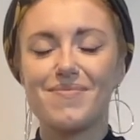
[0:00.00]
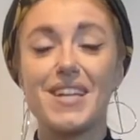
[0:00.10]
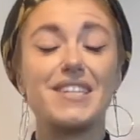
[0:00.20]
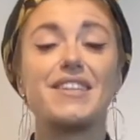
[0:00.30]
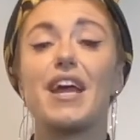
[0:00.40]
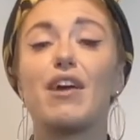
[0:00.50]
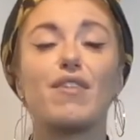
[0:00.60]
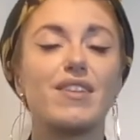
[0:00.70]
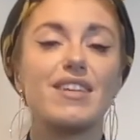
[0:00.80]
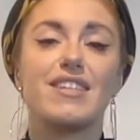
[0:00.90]
It's there
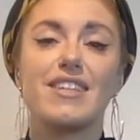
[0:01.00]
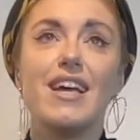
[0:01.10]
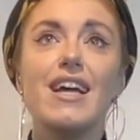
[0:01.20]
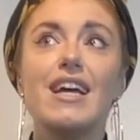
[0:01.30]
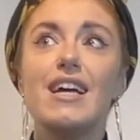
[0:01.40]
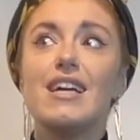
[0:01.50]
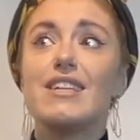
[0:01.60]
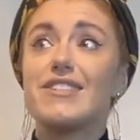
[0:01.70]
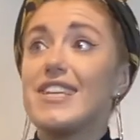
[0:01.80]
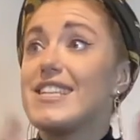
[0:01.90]
in this
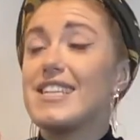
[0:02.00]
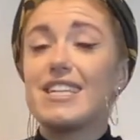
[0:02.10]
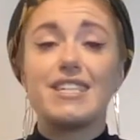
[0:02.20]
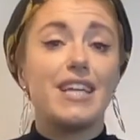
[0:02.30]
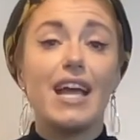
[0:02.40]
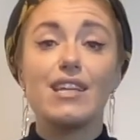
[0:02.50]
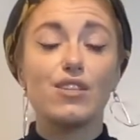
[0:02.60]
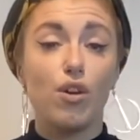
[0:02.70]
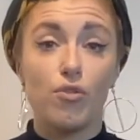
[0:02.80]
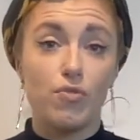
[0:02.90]
city
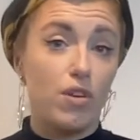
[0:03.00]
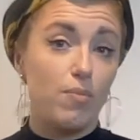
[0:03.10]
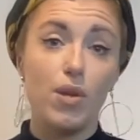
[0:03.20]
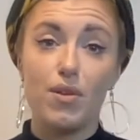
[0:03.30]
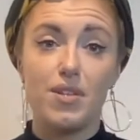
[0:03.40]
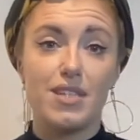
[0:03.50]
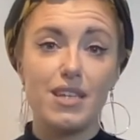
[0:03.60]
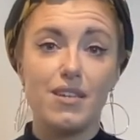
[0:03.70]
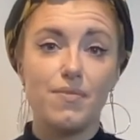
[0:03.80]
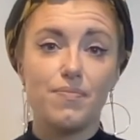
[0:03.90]
sense of
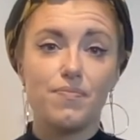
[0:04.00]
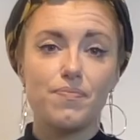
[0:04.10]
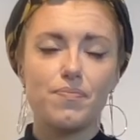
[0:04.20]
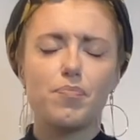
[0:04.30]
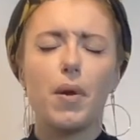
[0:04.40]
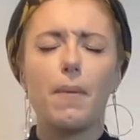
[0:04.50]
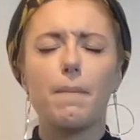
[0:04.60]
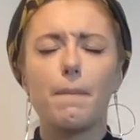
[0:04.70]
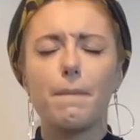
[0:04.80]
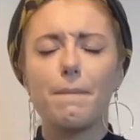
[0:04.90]
community,
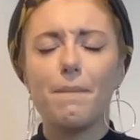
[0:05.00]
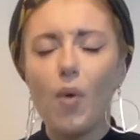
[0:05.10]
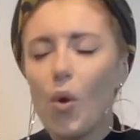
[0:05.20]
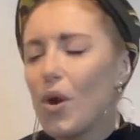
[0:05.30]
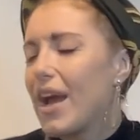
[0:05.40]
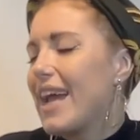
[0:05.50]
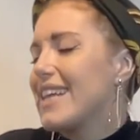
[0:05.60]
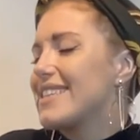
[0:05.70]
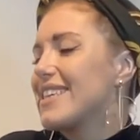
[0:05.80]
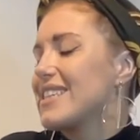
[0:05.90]
but it's